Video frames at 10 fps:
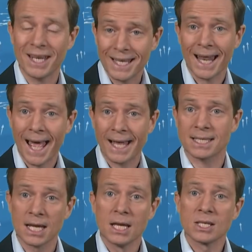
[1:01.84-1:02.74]
but
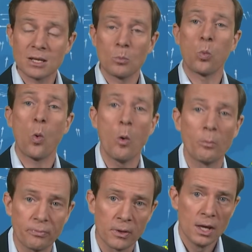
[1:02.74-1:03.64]
inland, some
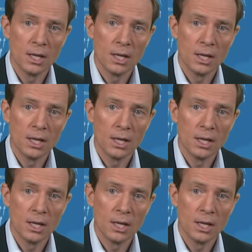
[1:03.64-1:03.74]
warmth.